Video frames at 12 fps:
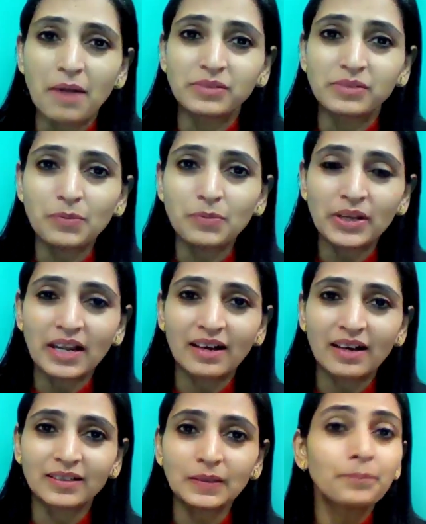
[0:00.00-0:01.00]
I'm Dimple
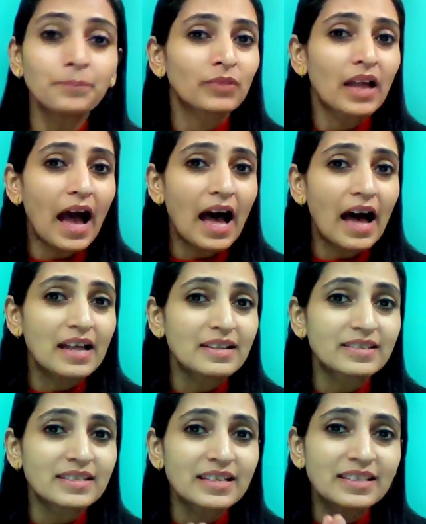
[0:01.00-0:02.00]
Anand,
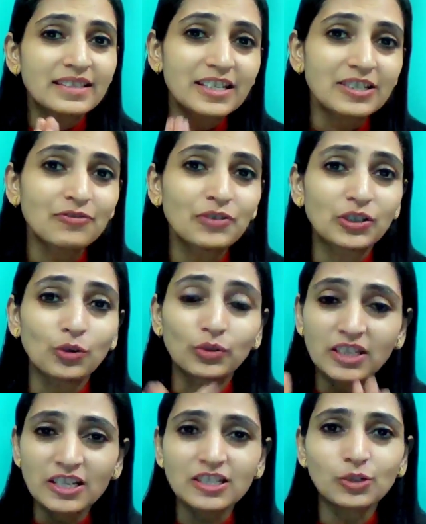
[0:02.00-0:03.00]
and in this video,
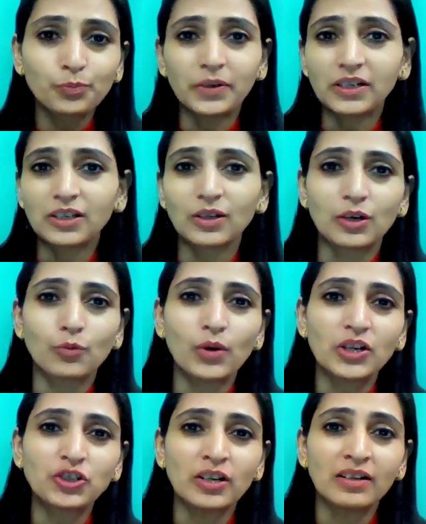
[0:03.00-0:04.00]
this particular
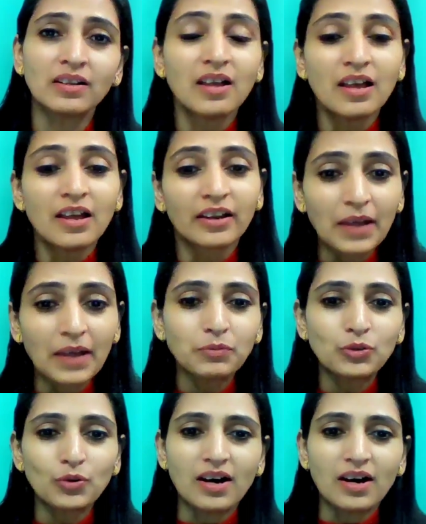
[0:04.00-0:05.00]
question came
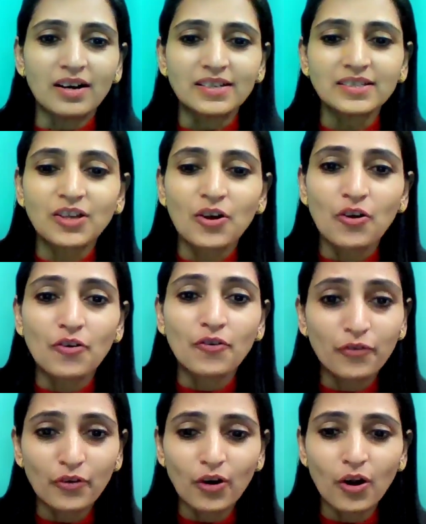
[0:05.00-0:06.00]
to us
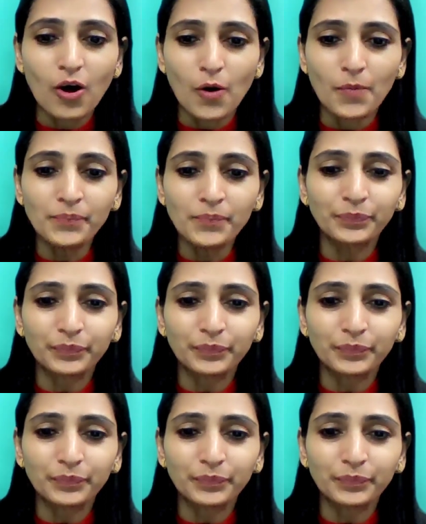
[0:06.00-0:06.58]
from